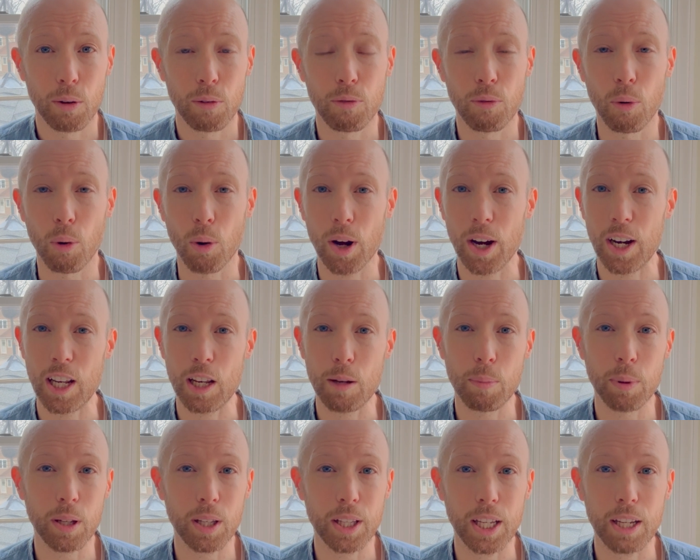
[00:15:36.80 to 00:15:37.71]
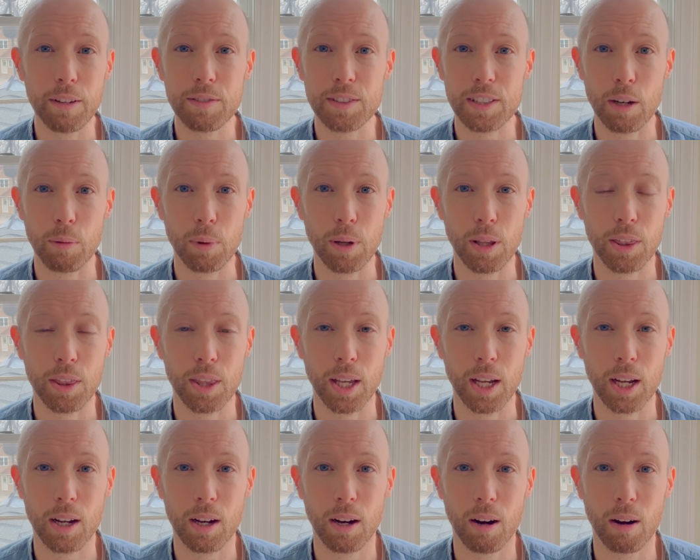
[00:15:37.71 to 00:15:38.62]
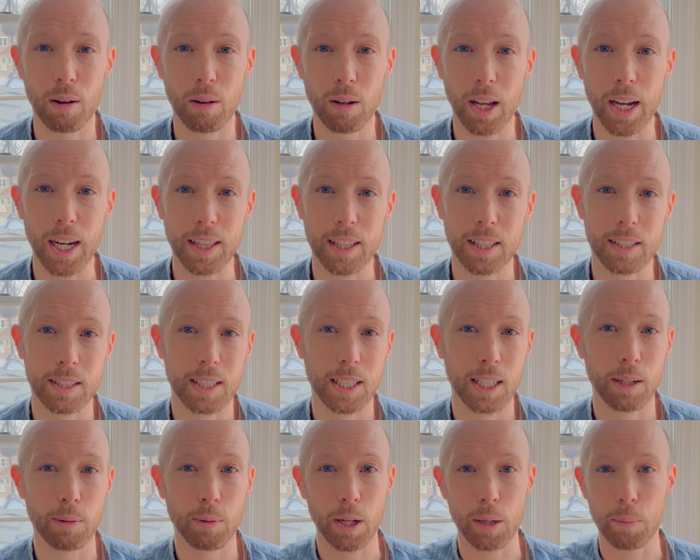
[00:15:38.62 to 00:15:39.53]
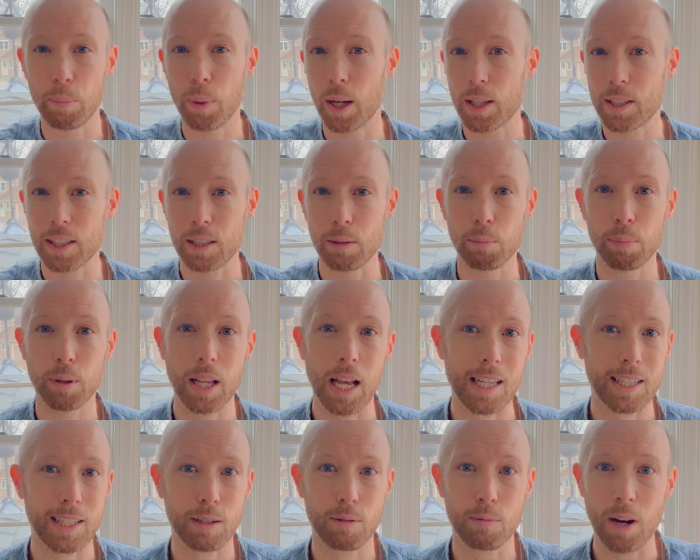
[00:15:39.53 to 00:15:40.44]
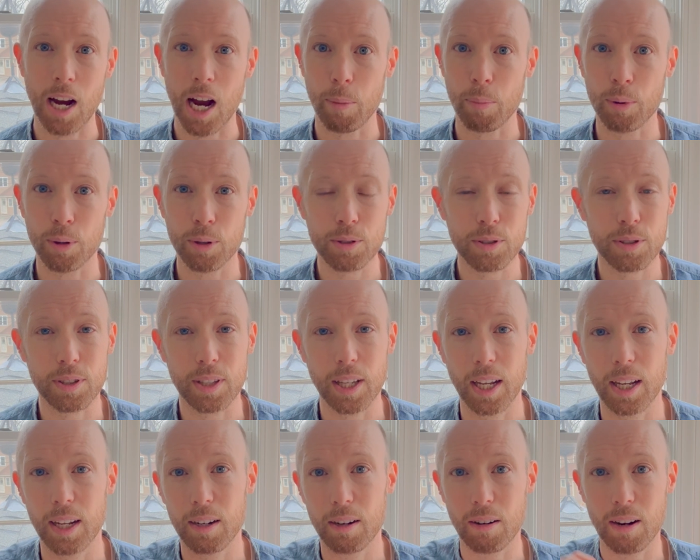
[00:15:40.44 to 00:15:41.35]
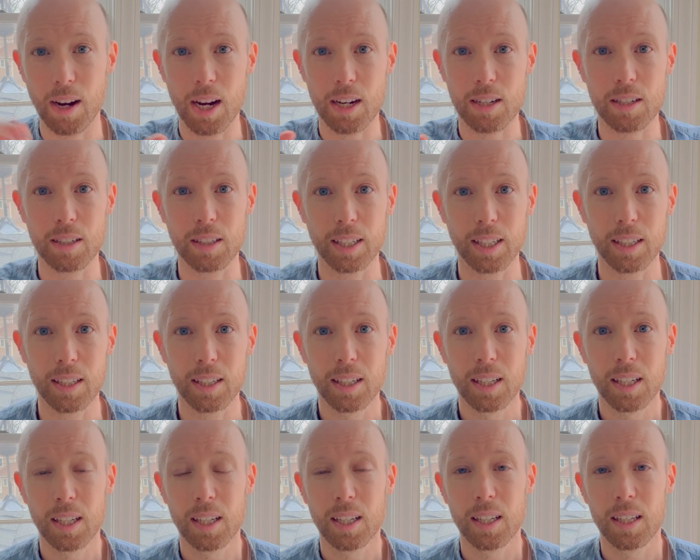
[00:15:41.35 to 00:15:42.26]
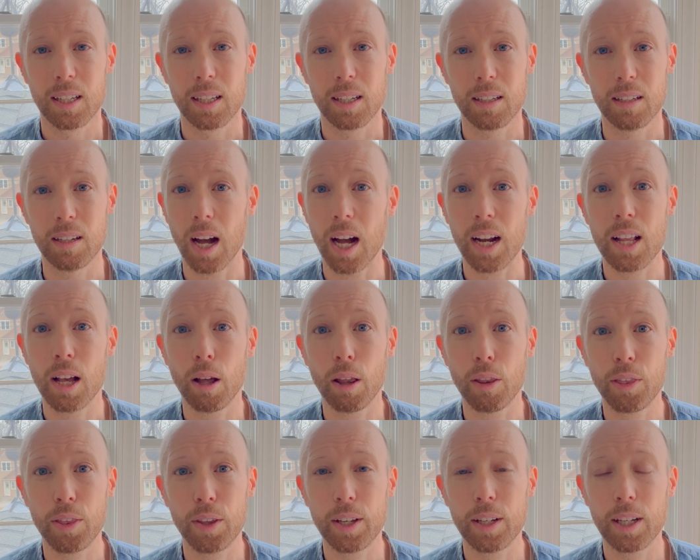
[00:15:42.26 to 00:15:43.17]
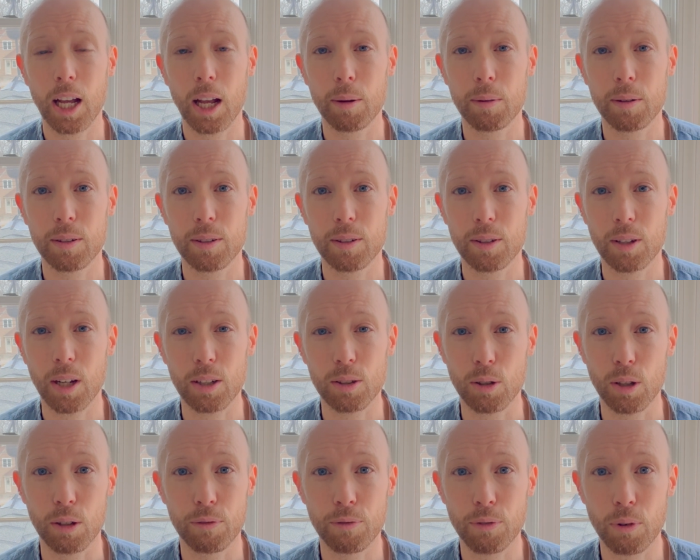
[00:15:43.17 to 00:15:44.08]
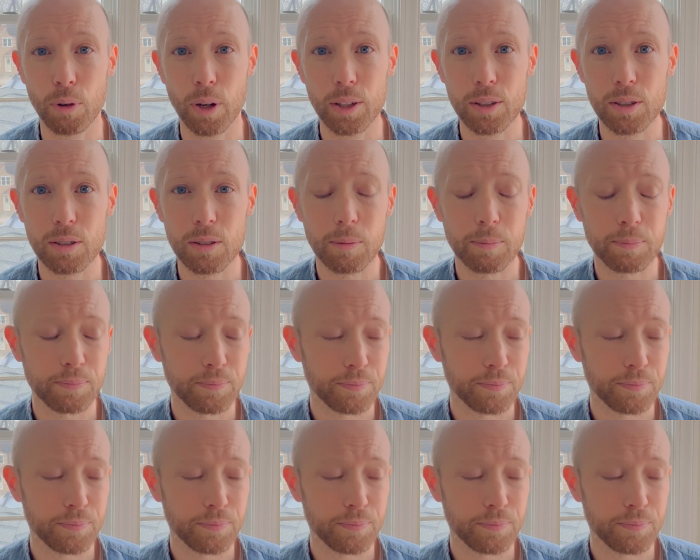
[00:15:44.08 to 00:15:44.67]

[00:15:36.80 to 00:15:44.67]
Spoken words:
for any beliefs that we think are like the cigarette butts and plastic wrappers that are actually not healthy, not good for us.